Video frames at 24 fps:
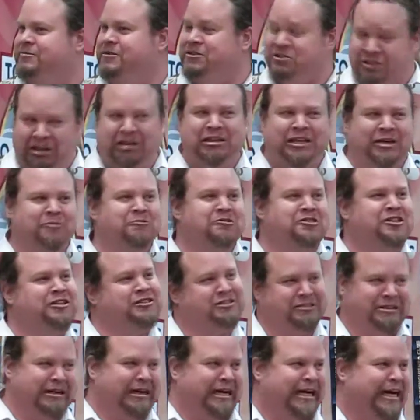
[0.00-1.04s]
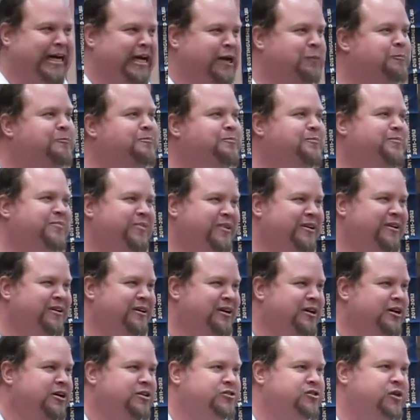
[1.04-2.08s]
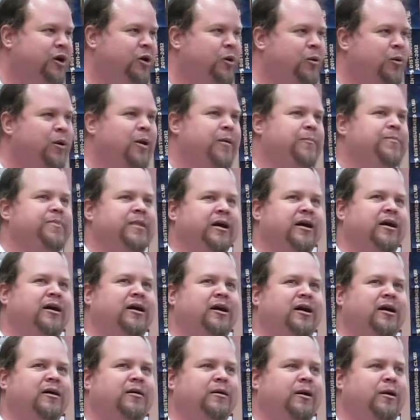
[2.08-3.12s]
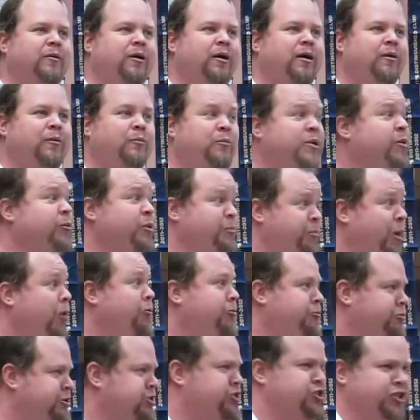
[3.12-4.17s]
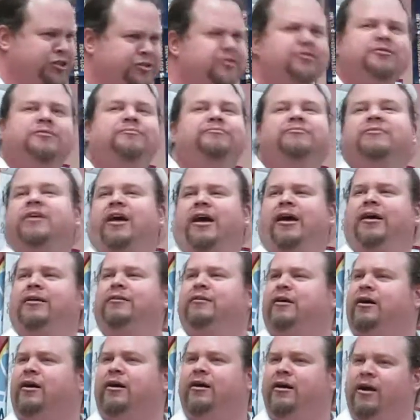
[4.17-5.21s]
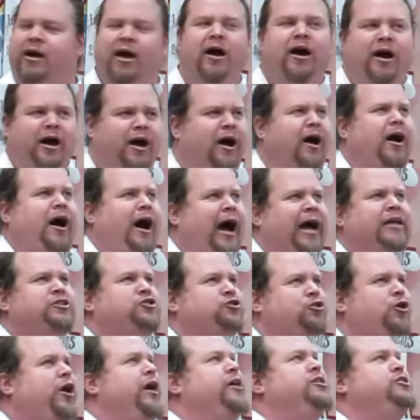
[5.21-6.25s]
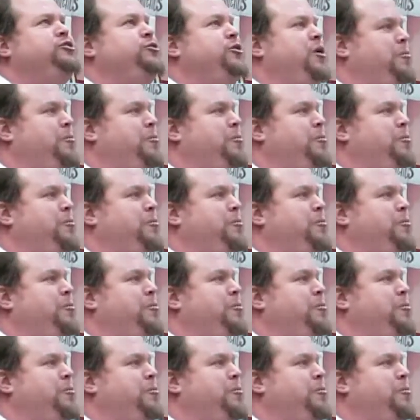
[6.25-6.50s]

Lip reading: dealing with this guy. So we were both Christians, and I tried to